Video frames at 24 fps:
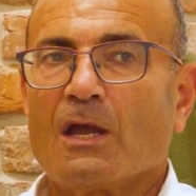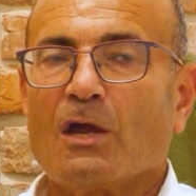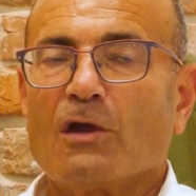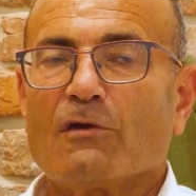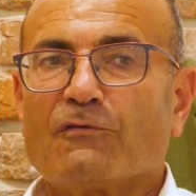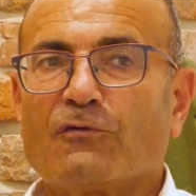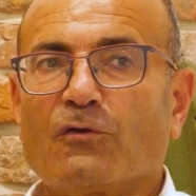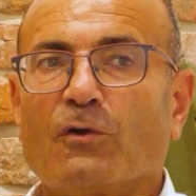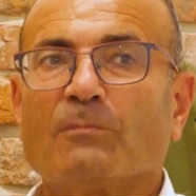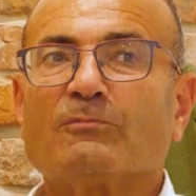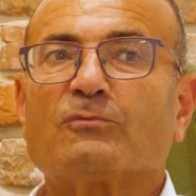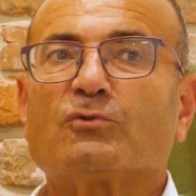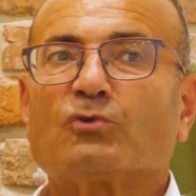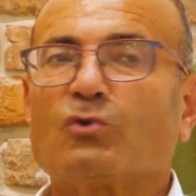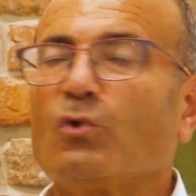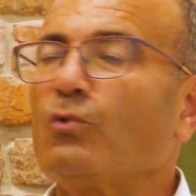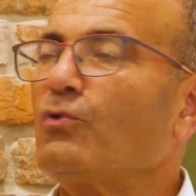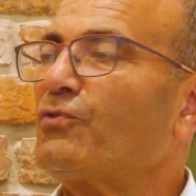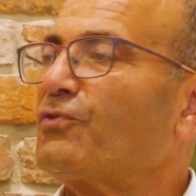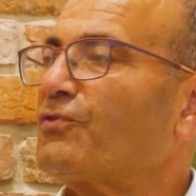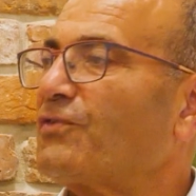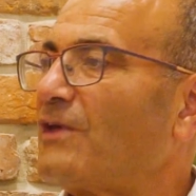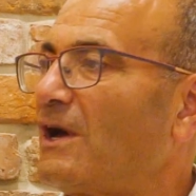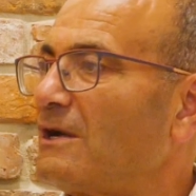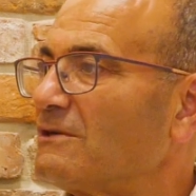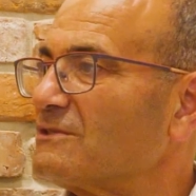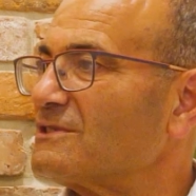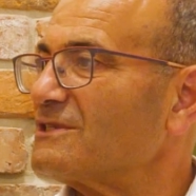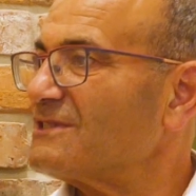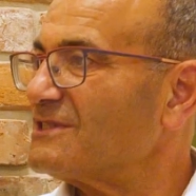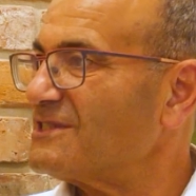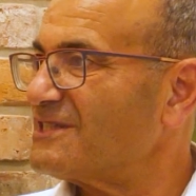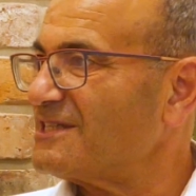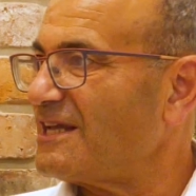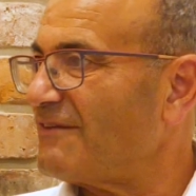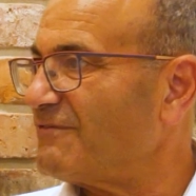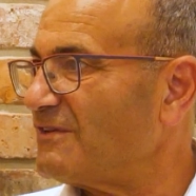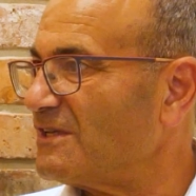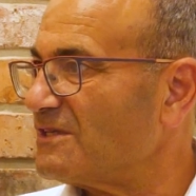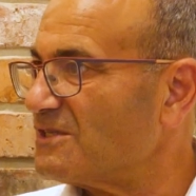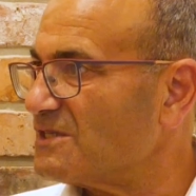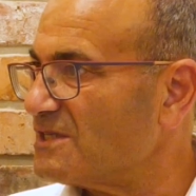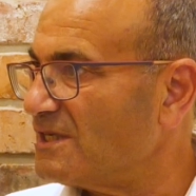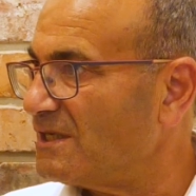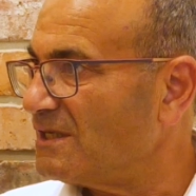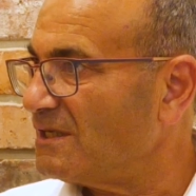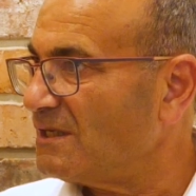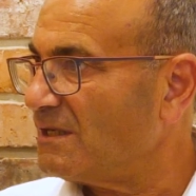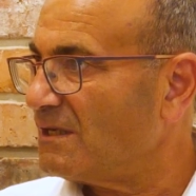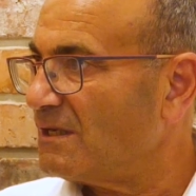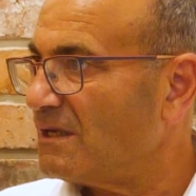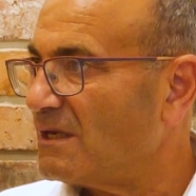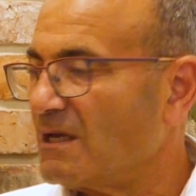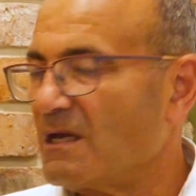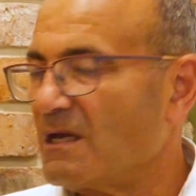from 2017,